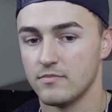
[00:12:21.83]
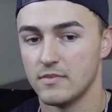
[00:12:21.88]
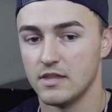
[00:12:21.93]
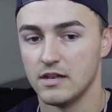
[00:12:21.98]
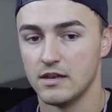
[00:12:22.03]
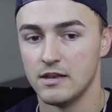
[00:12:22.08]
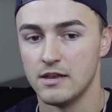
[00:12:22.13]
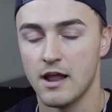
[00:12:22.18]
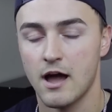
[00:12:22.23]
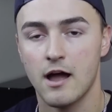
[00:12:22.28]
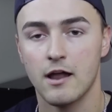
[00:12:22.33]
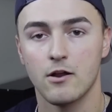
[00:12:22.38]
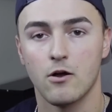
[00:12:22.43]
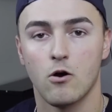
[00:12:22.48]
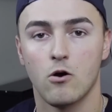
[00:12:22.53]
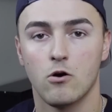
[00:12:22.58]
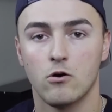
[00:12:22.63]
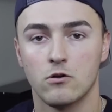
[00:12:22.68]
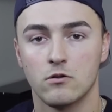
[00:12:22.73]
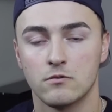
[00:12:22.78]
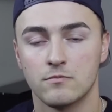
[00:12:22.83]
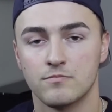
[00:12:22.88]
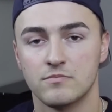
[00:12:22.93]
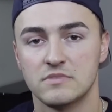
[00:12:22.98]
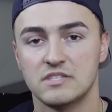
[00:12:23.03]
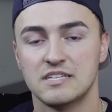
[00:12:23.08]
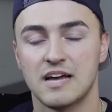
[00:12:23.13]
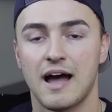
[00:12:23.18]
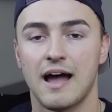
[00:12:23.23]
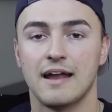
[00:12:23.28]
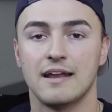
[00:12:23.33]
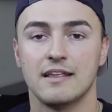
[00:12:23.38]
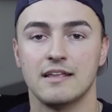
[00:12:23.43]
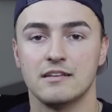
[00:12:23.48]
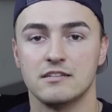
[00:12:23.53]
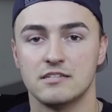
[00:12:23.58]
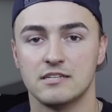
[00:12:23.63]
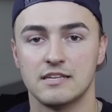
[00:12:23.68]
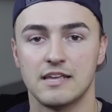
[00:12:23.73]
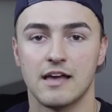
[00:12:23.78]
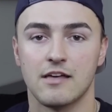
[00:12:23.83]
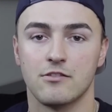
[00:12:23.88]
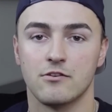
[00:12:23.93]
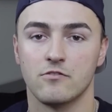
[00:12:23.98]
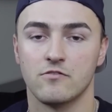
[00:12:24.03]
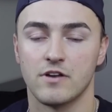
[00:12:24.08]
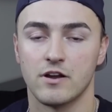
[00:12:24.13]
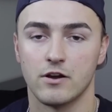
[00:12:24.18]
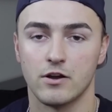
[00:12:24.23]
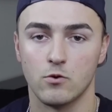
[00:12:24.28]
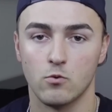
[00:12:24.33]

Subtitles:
not all tied in together very